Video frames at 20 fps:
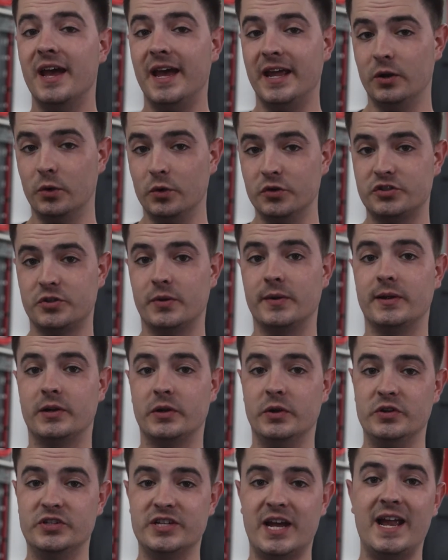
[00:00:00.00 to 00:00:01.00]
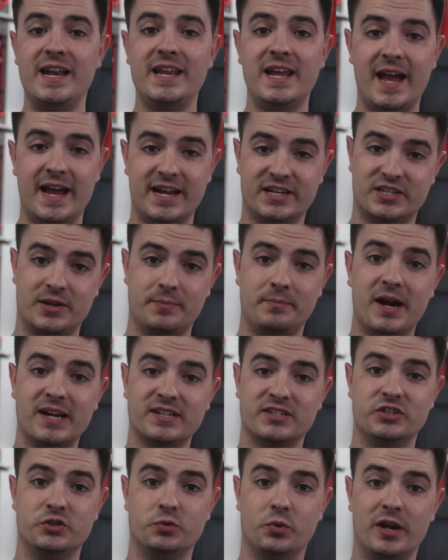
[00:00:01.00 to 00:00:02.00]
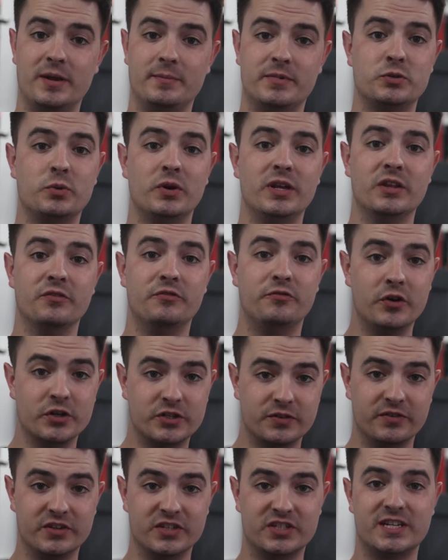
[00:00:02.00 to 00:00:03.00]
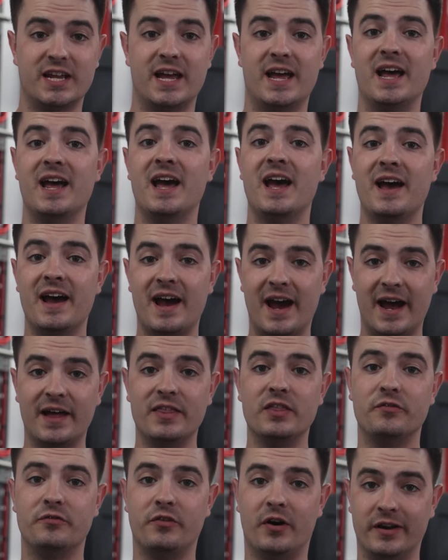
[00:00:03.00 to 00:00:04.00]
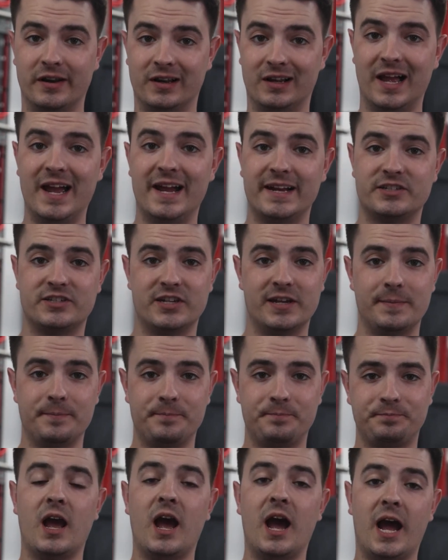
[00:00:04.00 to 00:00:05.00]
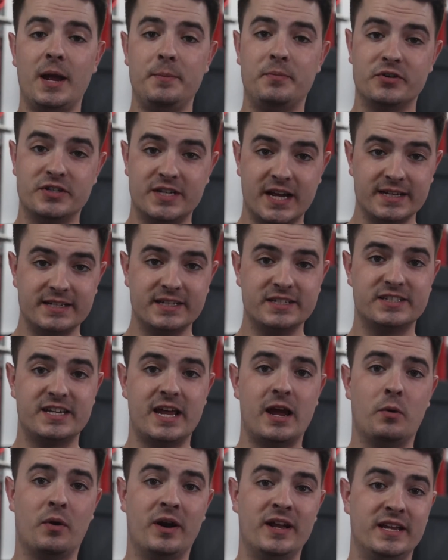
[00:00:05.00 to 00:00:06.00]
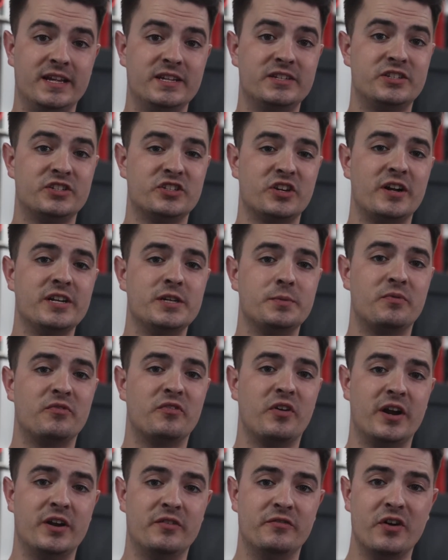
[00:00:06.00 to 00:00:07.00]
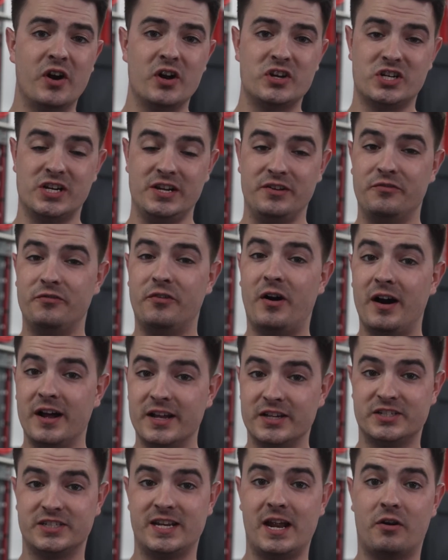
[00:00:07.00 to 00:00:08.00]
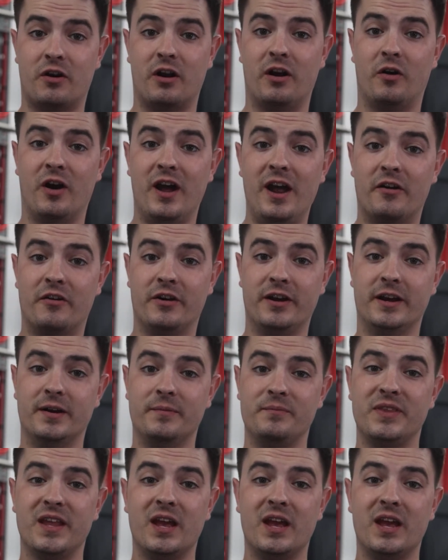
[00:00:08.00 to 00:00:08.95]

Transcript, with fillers: It also includes any exit passageway between the foot of the stair and the final exit. A protected stairway is designed to provide a virtually fire sterile area